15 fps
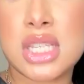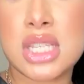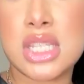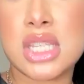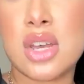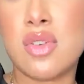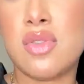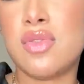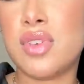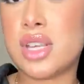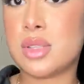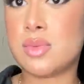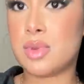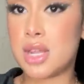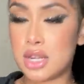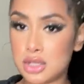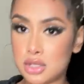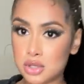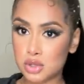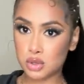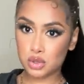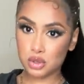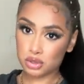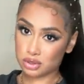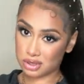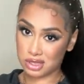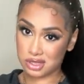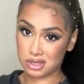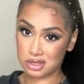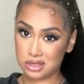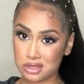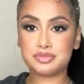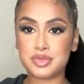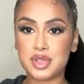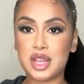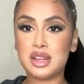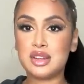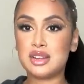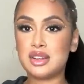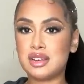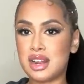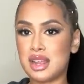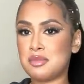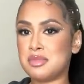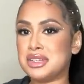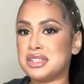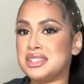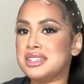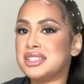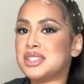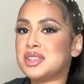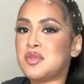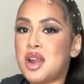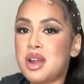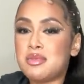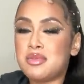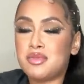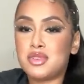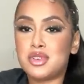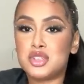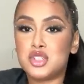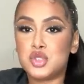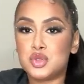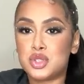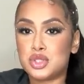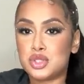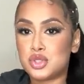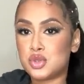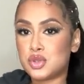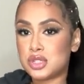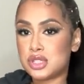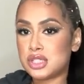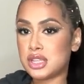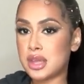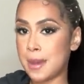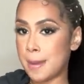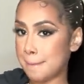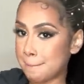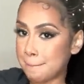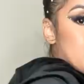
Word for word: self-explanatory. I don't know, it ain't much describing for a Juicy Couture set.